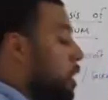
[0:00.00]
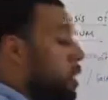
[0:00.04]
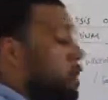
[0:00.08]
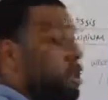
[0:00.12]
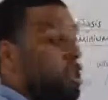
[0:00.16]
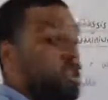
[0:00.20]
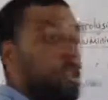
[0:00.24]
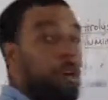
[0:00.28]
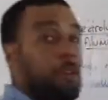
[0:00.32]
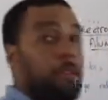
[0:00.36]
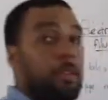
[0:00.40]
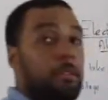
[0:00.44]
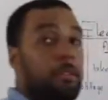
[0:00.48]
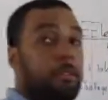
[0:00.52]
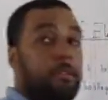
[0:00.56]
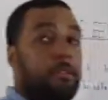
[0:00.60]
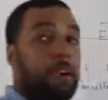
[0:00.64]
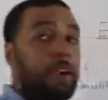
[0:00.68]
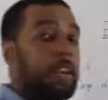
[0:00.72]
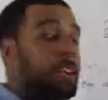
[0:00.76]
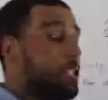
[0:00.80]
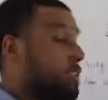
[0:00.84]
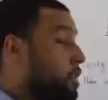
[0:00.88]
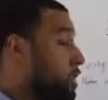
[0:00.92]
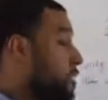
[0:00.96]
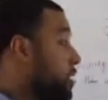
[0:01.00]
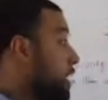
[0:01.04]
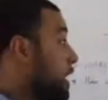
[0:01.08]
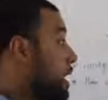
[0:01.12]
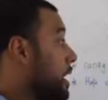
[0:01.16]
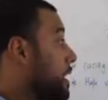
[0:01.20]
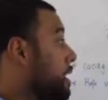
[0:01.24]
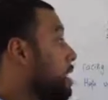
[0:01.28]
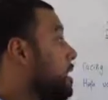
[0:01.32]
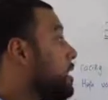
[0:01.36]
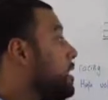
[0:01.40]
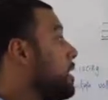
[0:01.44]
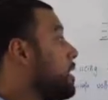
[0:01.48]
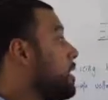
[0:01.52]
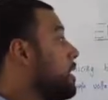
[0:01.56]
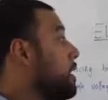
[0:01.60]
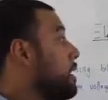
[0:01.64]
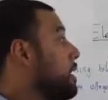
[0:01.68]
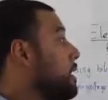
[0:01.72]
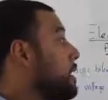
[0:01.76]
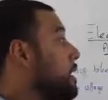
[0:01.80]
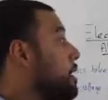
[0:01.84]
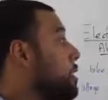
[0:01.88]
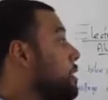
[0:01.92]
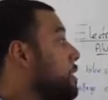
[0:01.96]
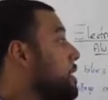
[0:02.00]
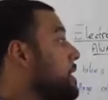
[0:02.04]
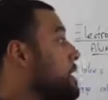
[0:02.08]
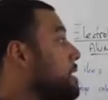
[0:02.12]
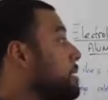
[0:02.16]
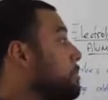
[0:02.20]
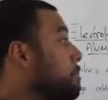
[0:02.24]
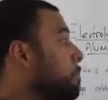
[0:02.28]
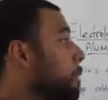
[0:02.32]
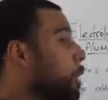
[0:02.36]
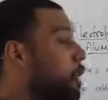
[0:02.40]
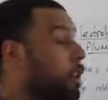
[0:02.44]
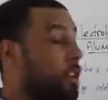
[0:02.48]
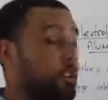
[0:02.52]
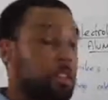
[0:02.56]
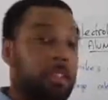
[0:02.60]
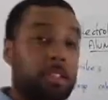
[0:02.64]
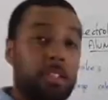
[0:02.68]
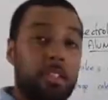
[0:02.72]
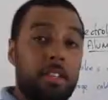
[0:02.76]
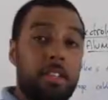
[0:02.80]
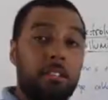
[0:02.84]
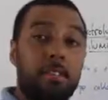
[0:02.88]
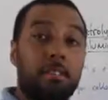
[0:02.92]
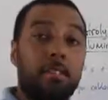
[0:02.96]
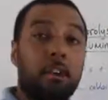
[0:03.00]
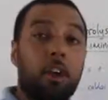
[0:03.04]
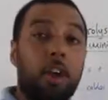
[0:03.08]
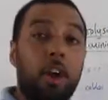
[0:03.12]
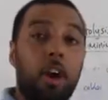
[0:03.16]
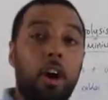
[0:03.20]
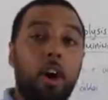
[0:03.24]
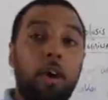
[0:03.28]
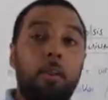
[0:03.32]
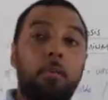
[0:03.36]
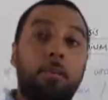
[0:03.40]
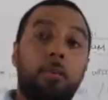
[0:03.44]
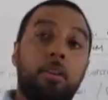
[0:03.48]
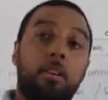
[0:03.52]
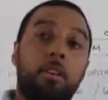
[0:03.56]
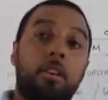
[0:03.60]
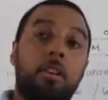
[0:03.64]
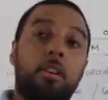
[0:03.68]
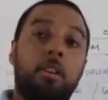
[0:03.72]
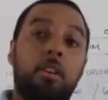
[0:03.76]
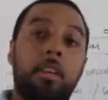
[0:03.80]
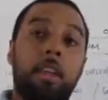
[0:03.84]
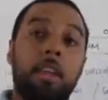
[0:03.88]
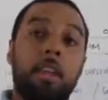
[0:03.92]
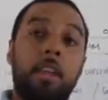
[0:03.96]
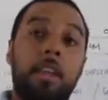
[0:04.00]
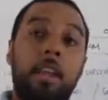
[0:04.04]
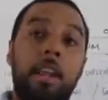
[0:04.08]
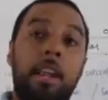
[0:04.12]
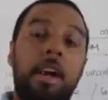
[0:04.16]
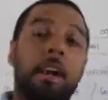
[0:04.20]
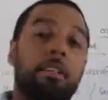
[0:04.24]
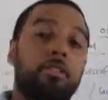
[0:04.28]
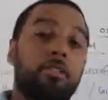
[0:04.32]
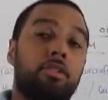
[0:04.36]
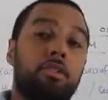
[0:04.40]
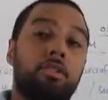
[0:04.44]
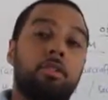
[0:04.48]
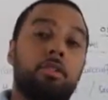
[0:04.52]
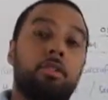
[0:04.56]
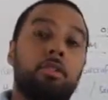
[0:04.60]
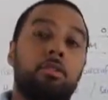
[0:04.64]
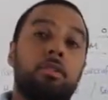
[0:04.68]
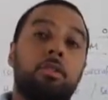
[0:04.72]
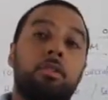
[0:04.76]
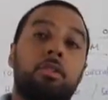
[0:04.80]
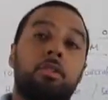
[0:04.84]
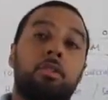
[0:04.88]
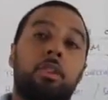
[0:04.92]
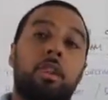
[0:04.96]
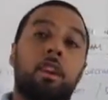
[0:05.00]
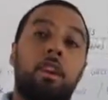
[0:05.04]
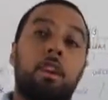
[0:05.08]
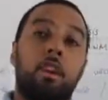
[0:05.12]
So eventually these positive carbon electrodes